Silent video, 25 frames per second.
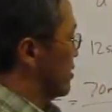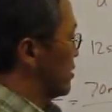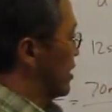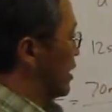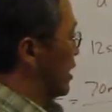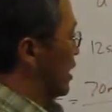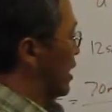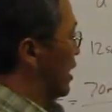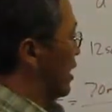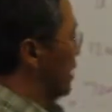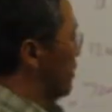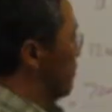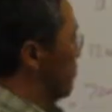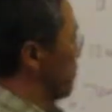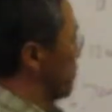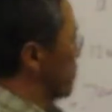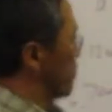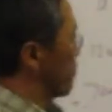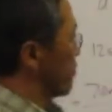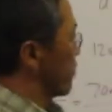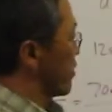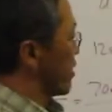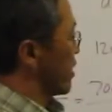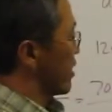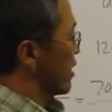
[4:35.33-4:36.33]
um,
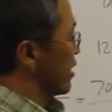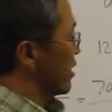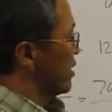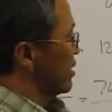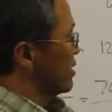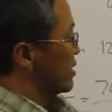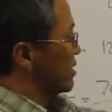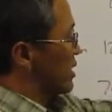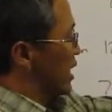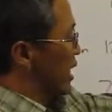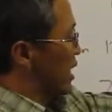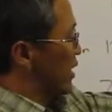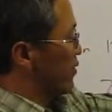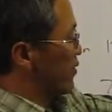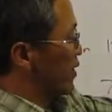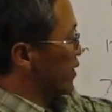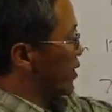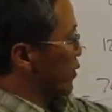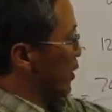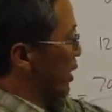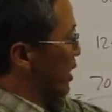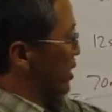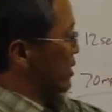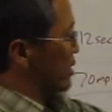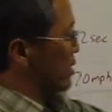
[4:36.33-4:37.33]
set of
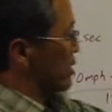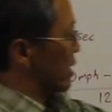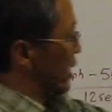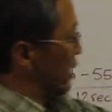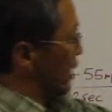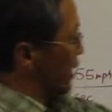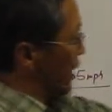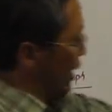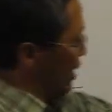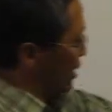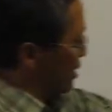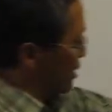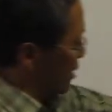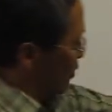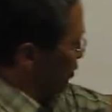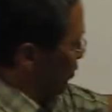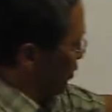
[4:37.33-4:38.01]
equations. I can actually